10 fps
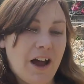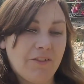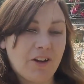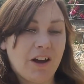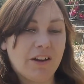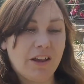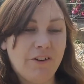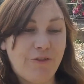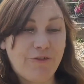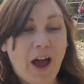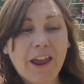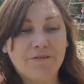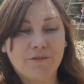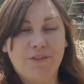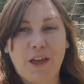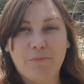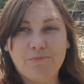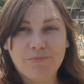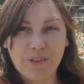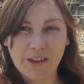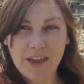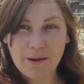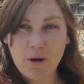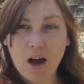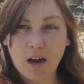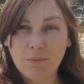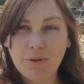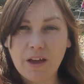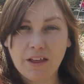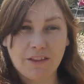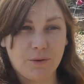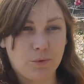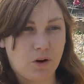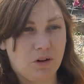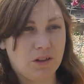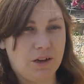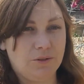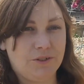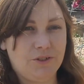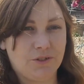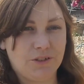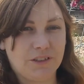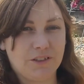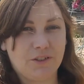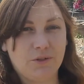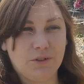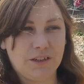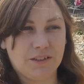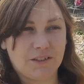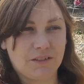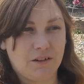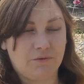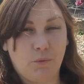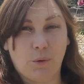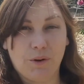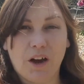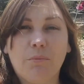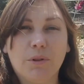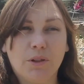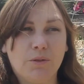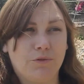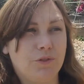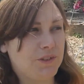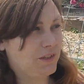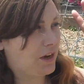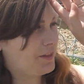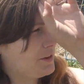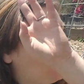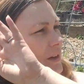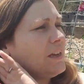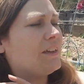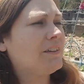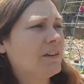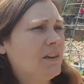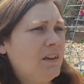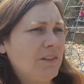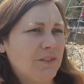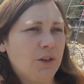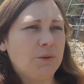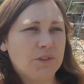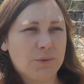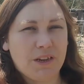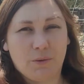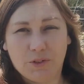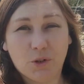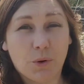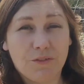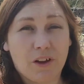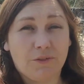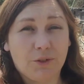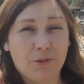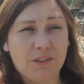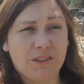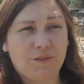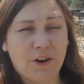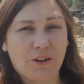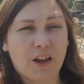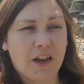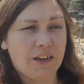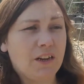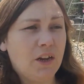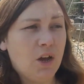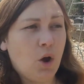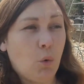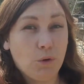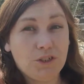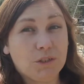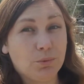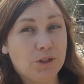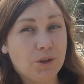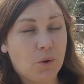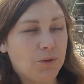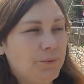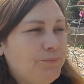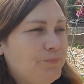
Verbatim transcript: I've got 5 of them that came up, and they were all out during the 2 days of where we got below freezing. I think we hit, the lowest we hit was 25 degrees Fahrenheit, which is pretty cold.